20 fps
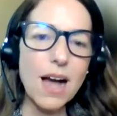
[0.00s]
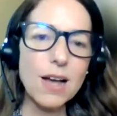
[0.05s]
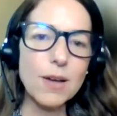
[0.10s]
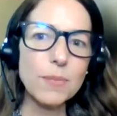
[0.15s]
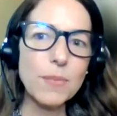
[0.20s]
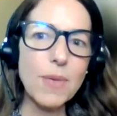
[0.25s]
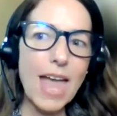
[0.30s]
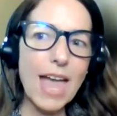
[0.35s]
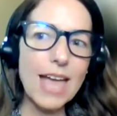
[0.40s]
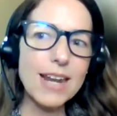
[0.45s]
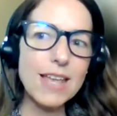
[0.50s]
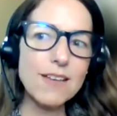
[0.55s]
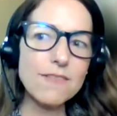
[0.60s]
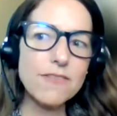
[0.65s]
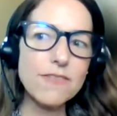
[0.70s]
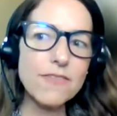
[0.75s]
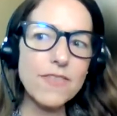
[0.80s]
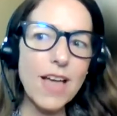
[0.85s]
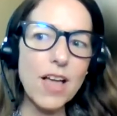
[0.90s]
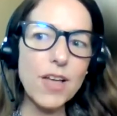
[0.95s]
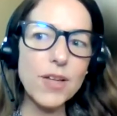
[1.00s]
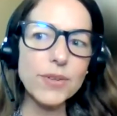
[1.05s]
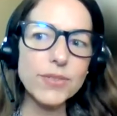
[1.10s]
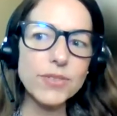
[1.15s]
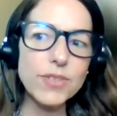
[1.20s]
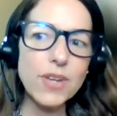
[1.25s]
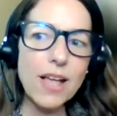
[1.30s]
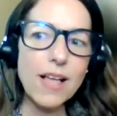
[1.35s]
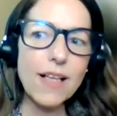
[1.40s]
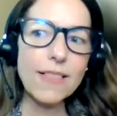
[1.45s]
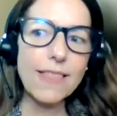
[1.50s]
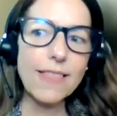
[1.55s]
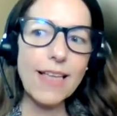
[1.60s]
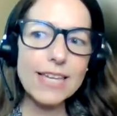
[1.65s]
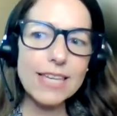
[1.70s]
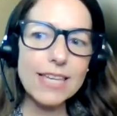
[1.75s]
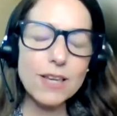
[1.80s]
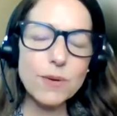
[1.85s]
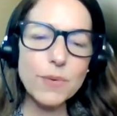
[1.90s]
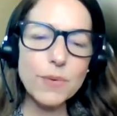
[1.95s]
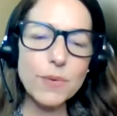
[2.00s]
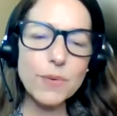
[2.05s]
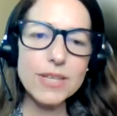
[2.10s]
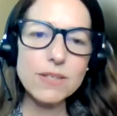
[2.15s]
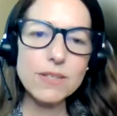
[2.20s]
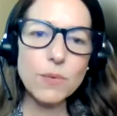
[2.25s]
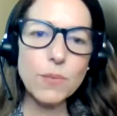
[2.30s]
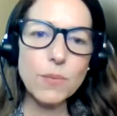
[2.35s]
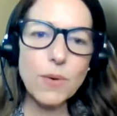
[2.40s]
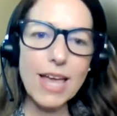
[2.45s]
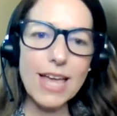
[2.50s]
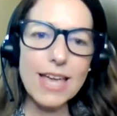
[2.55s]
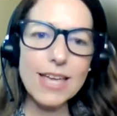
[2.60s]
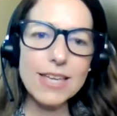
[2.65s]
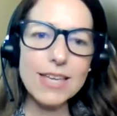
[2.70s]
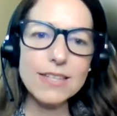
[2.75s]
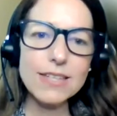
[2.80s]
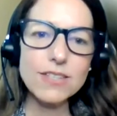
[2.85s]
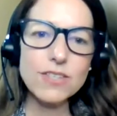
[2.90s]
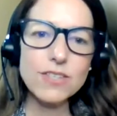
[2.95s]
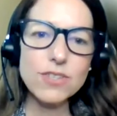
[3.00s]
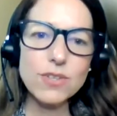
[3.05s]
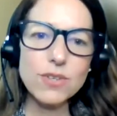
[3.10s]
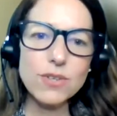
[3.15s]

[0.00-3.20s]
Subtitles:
And it felt like it was a way